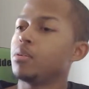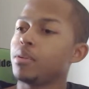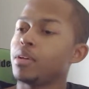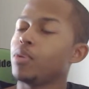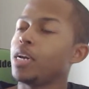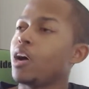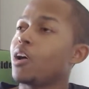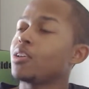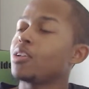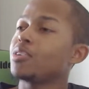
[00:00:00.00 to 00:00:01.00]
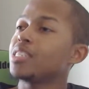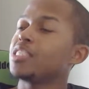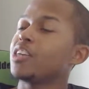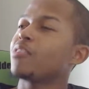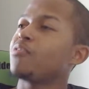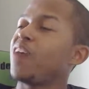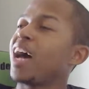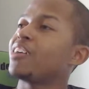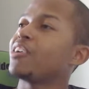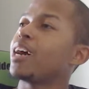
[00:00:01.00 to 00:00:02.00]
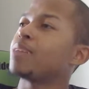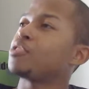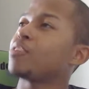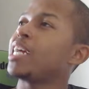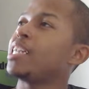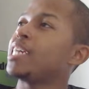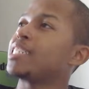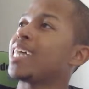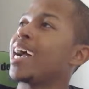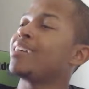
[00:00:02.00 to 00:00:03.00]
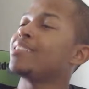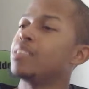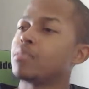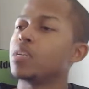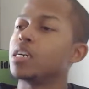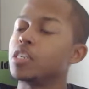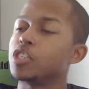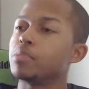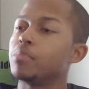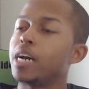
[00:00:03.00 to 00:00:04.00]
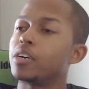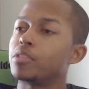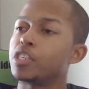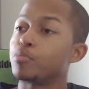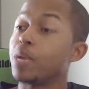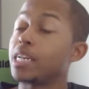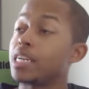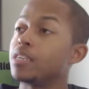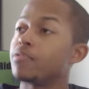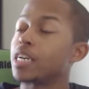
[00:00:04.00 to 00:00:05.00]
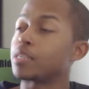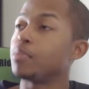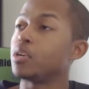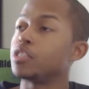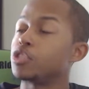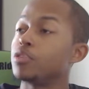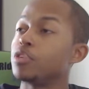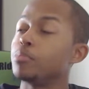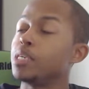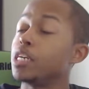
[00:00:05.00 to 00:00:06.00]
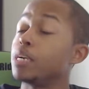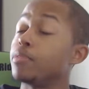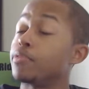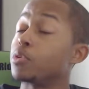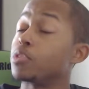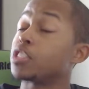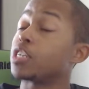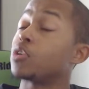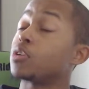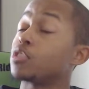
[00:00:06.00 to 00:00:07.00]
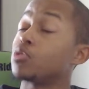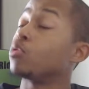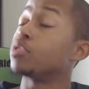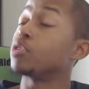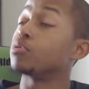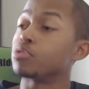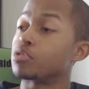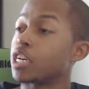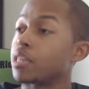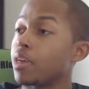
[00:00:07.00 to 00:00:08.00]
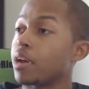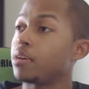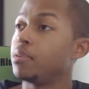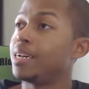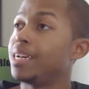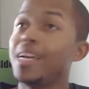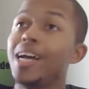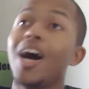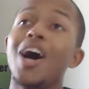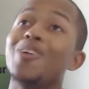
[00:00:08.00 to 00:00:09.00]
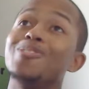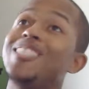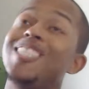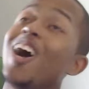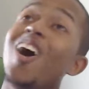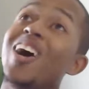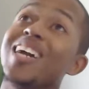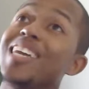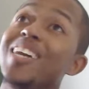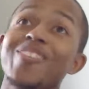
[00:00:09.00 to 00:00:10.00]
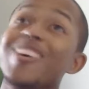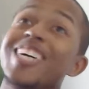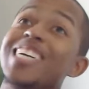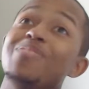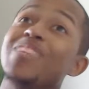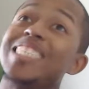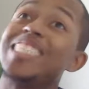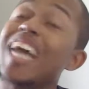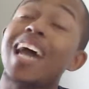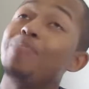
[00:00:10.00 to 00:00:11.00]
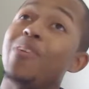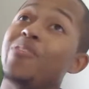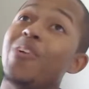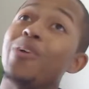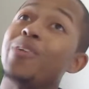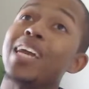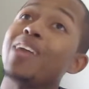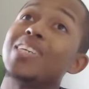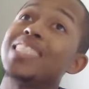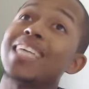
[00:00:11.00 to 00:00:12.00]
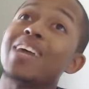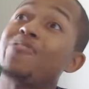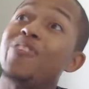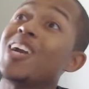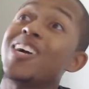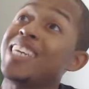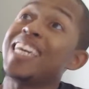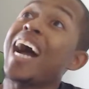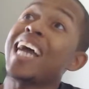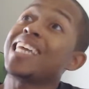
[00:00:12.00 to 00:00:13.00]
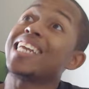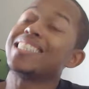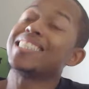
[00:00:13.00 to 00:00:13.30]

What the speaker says: We all only took firearm training, sir. That doesn't matter. This man can deflect bullets, so you'll be dead before the sword users get there. Oh, joy! We're gonna be dead before we even set foot on the island.